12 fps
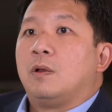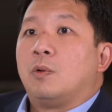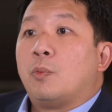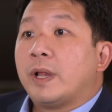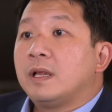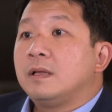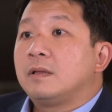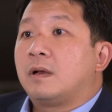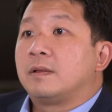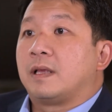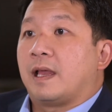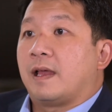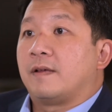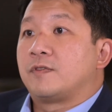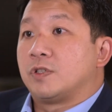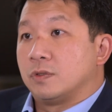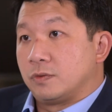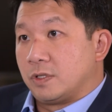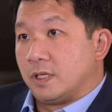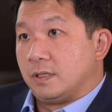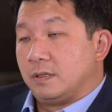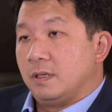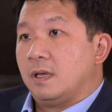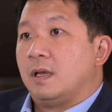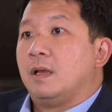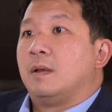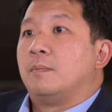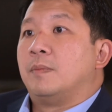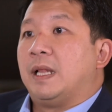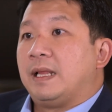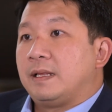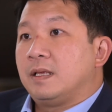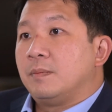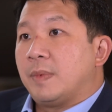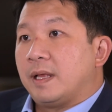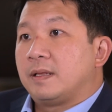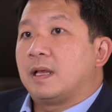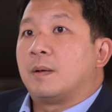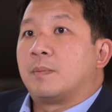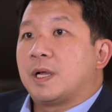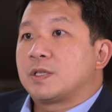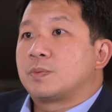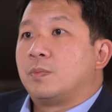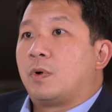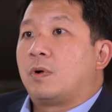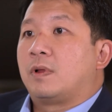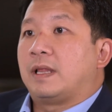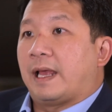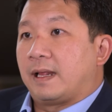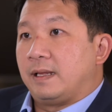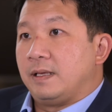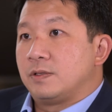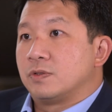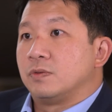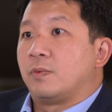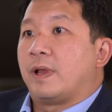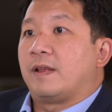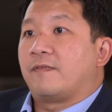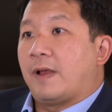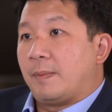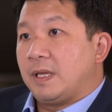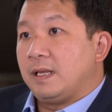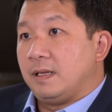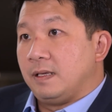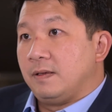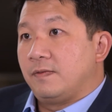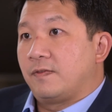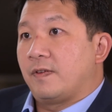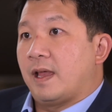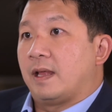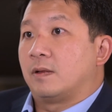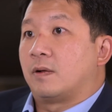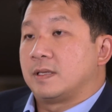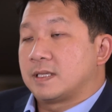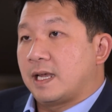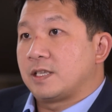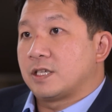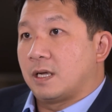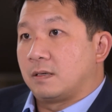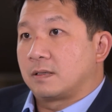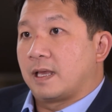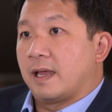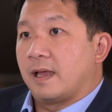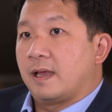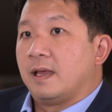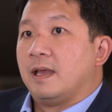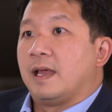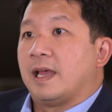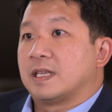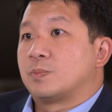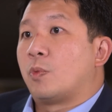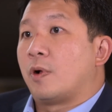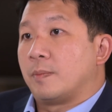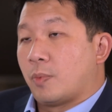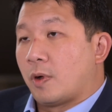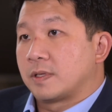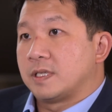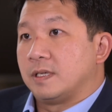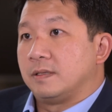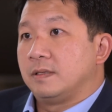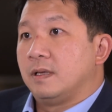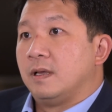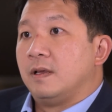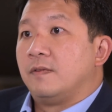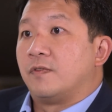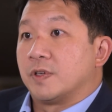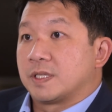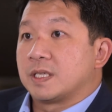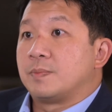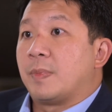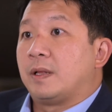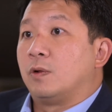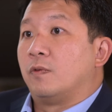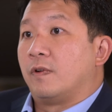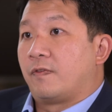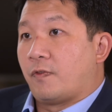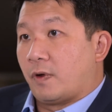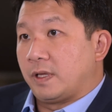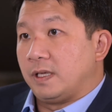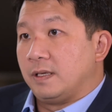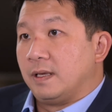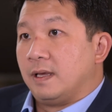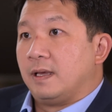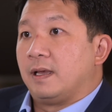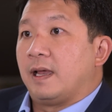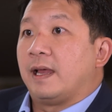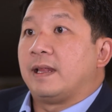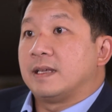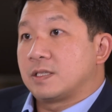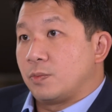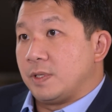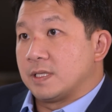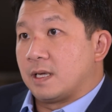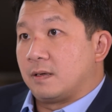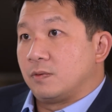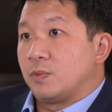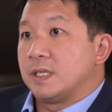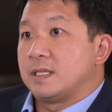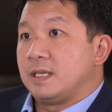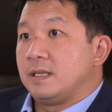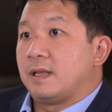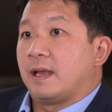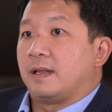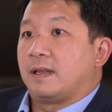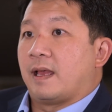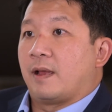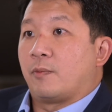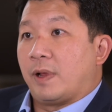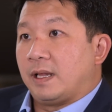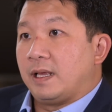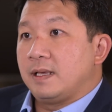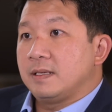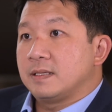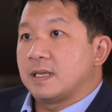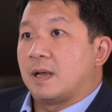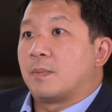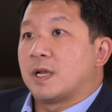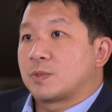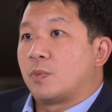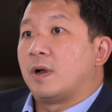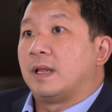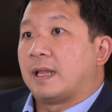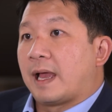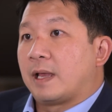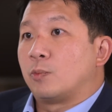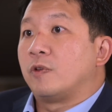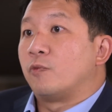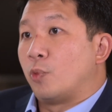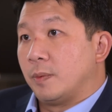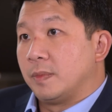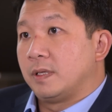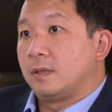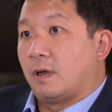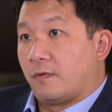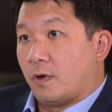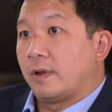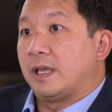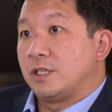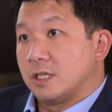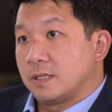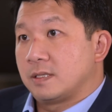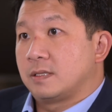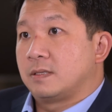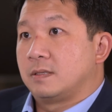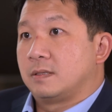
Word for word: Whether or not they have children, millennial men are much more likely to rate family leave and on-site childcare as more important versus men over 40. And as a result, we see that their ratings are much more aligned with women of all ages.